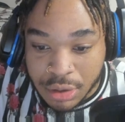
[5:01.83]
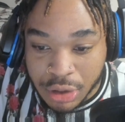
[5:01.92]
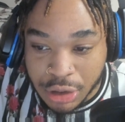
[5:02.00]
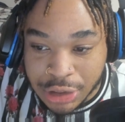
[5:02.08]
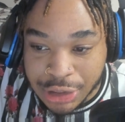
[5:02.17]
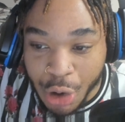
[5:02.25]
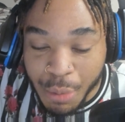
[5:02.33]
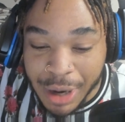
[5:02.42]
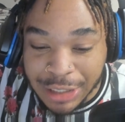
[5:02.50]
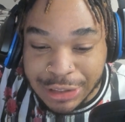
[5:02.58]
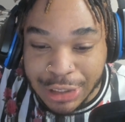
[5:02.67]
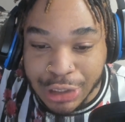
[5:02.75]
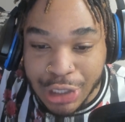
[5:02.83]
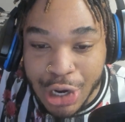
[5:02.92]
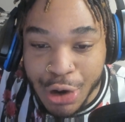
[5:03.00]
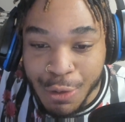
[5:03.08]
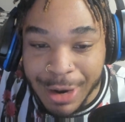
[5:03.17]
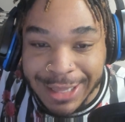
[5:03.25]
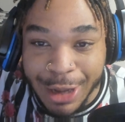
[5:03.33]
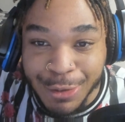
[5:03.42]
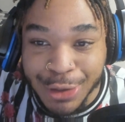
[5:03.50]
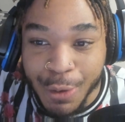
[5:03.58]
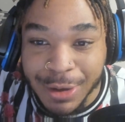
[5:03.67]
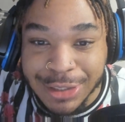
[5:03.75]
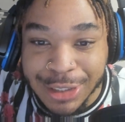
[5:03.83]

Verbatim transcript: There's so much to do. I don't know what to